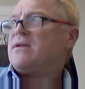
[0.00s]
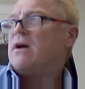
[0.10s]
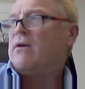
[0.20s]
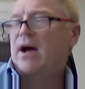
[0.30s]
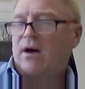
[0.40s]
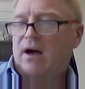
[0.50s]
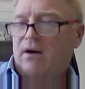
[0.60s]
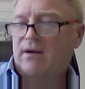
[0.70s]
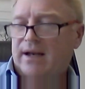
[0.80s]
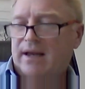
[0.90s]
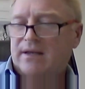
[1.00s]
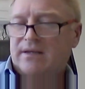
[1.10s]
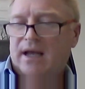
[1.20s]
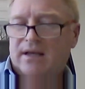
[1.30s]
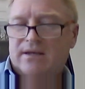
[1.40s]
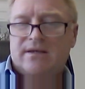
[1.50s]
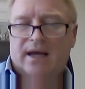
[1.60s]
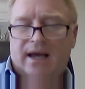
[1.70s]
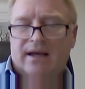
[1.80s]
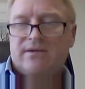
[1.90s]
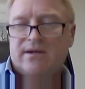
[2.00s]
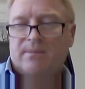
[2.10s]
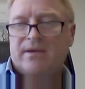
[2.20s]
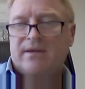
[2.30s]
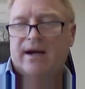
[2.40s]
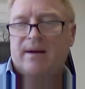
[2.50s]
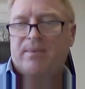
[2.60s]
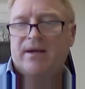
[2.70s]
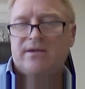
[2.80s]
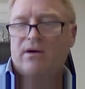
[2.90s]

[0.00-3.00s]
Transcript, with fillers: So, all right, it's it's it's triple therapy.